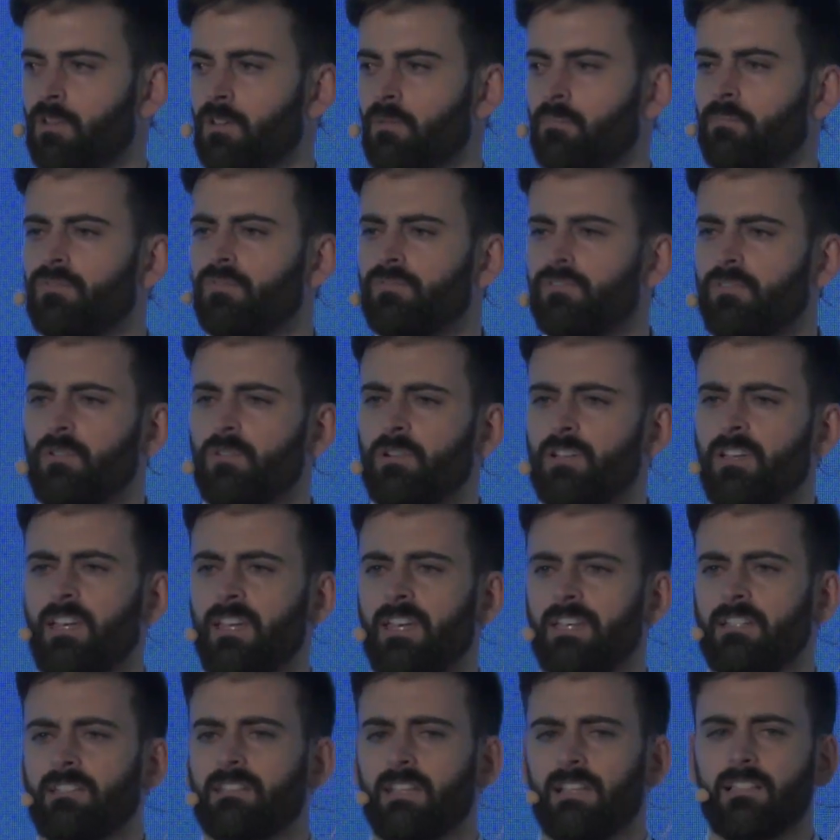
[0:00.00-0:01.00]
Before you
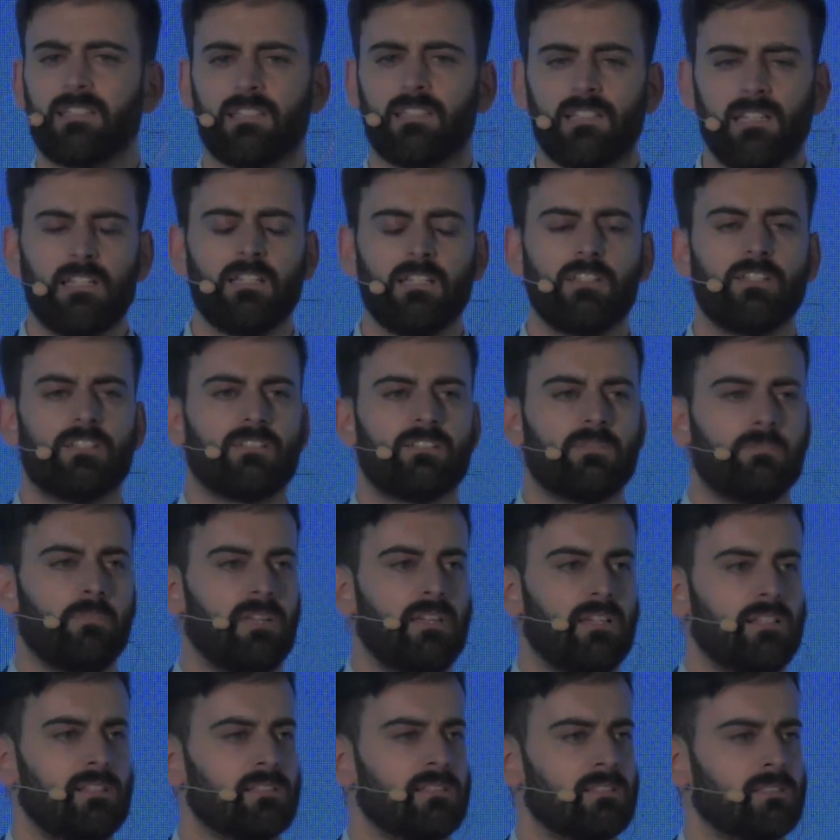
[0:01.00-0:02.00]
ate that delicious
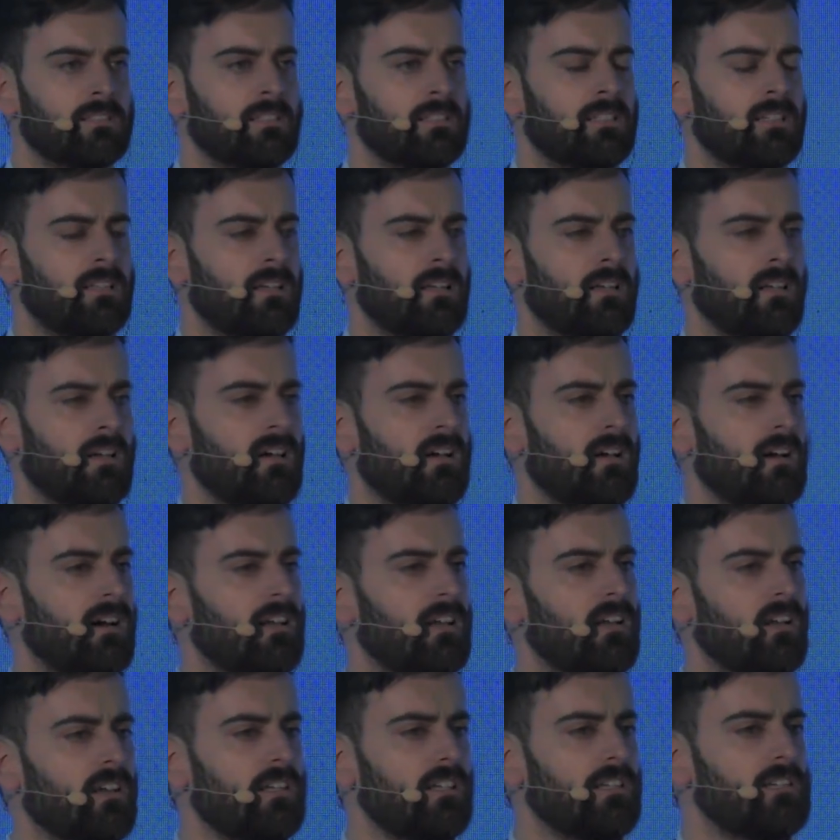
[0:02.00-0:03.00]
meal,
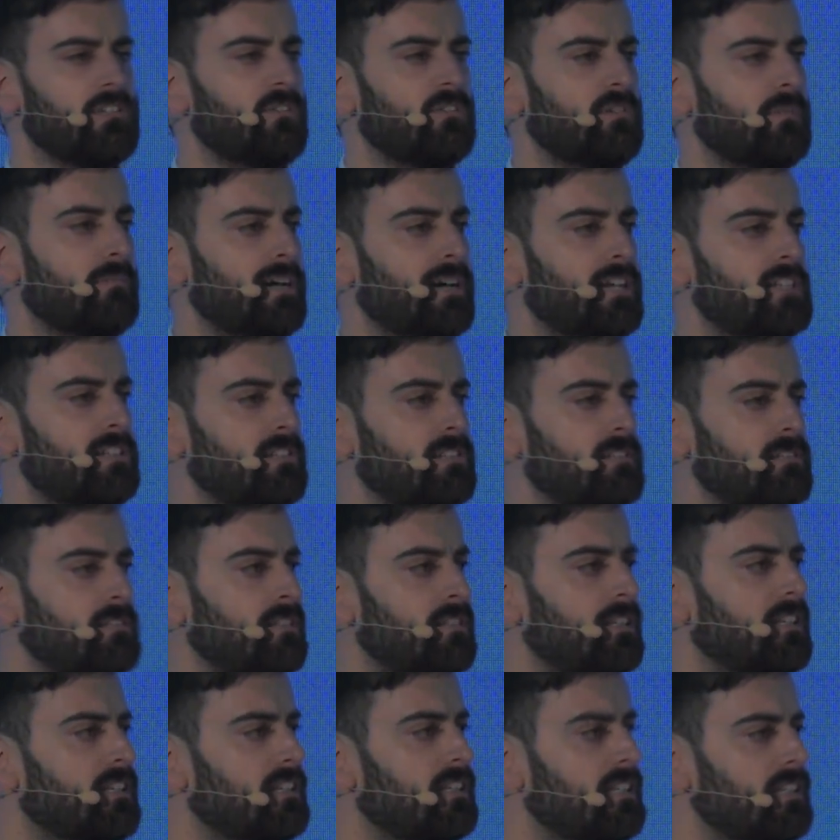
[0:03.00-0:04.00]
I'd like you to imagine
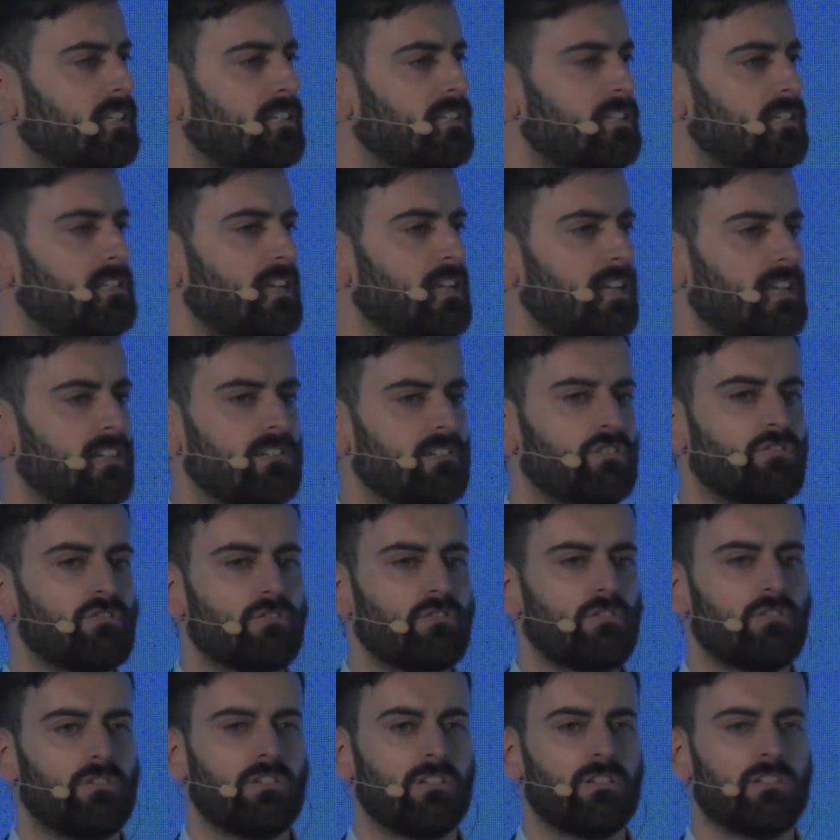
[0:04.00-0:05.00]
that you needed to take a
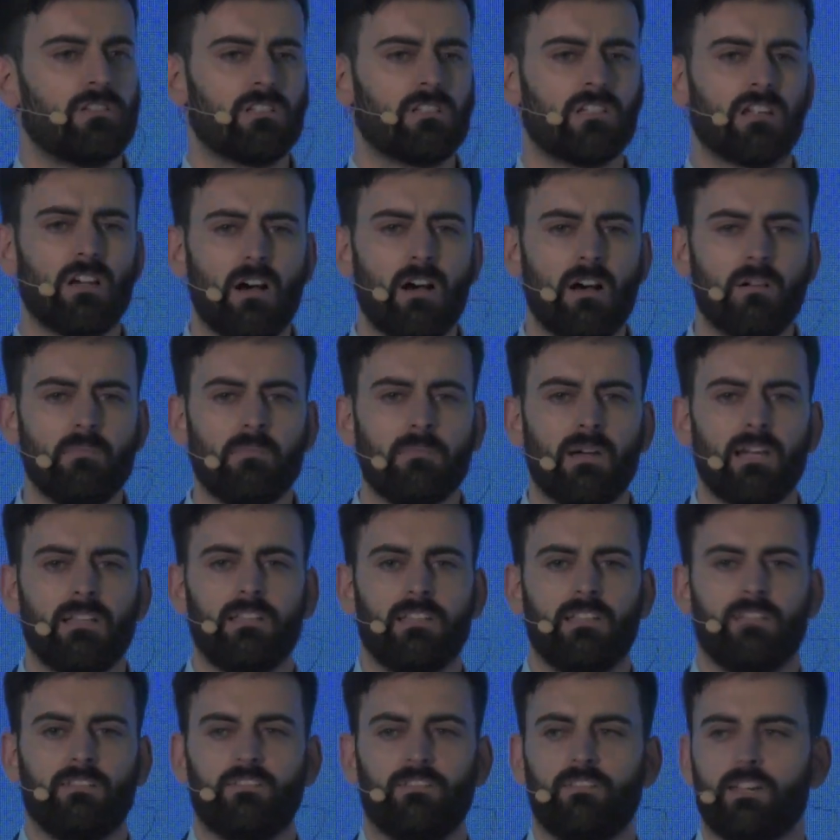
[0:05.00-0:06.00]
drug to combat
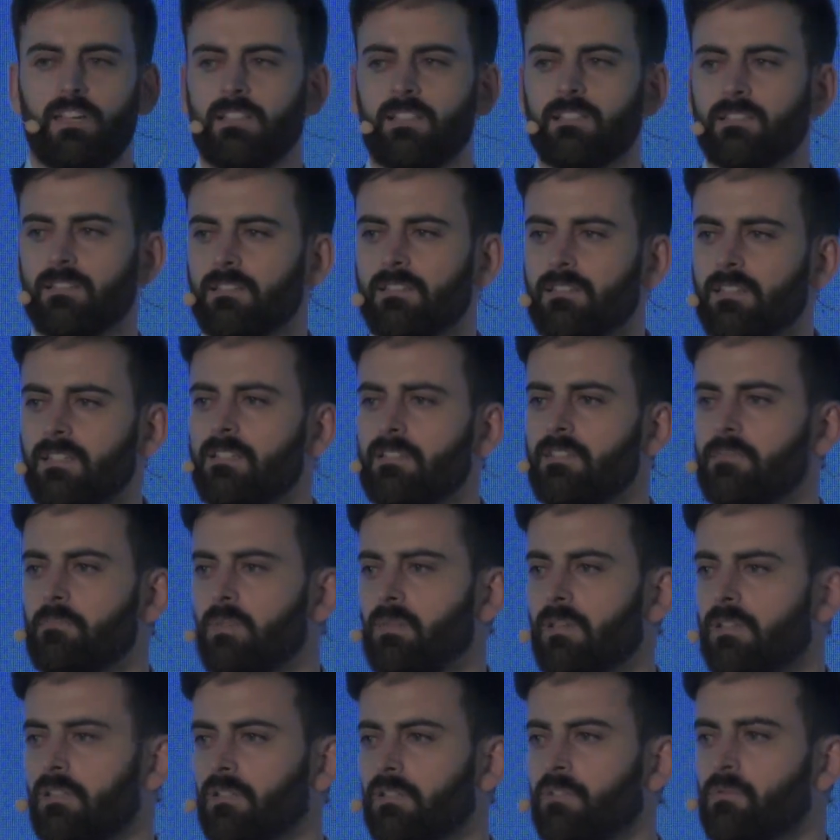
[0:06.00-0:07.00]
the effects that this
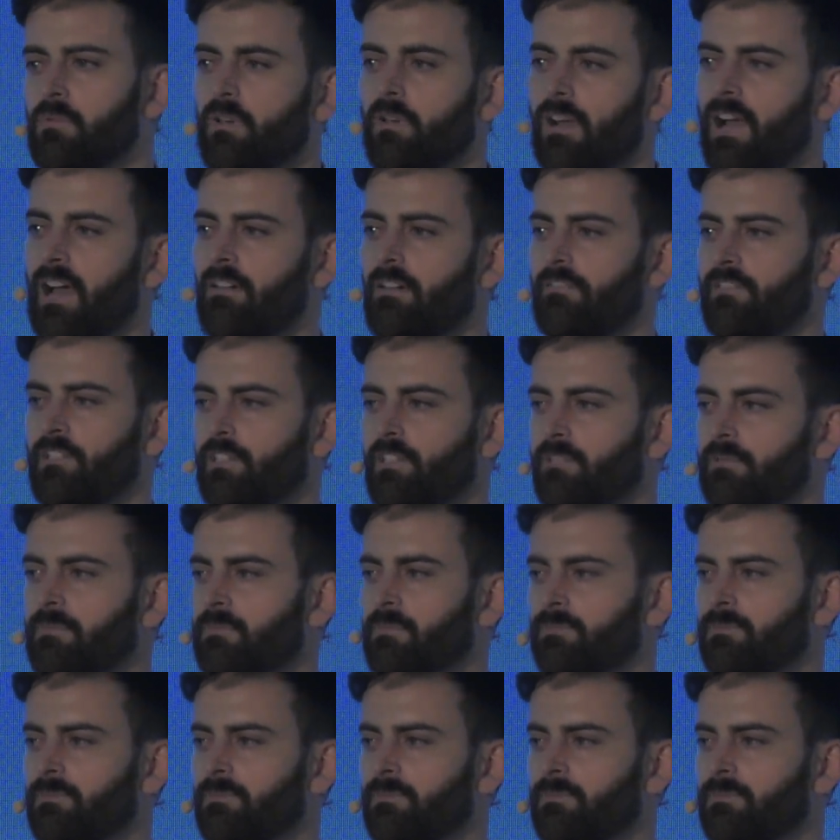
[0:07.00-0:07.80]
meal would have in you.